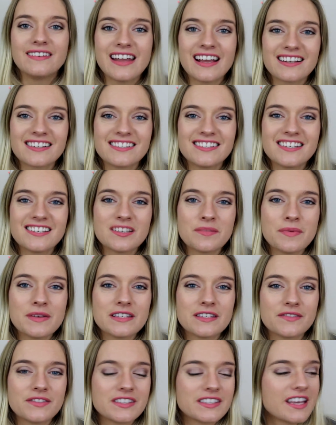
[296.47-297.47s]
Next is a
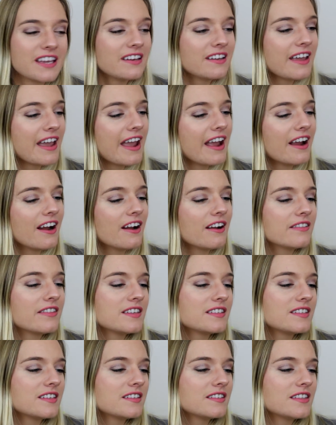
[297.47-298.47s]
piece of skincare.
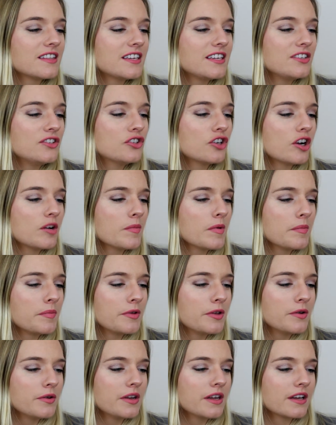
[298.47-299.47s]
This is the
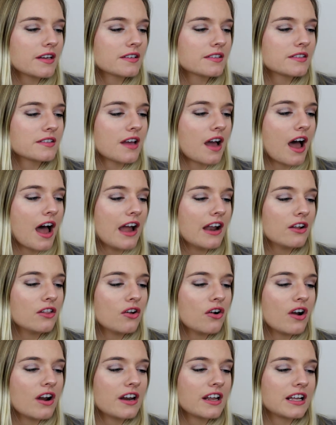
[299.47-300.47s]
Dermapeutics
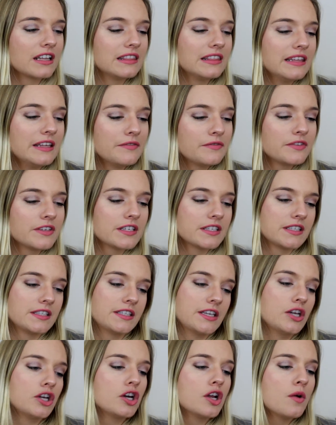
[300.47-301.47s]
Hyaluronic Lift
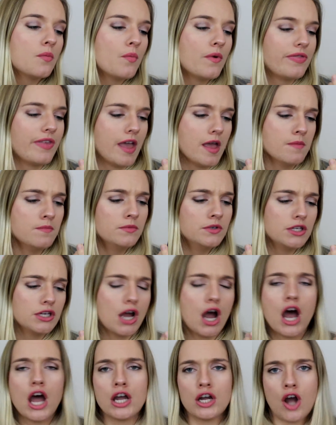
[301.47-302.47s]
Serum with
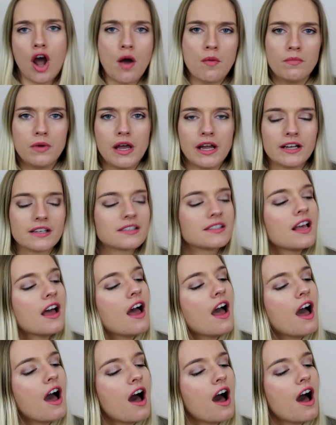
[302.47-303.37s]
MDI Complex.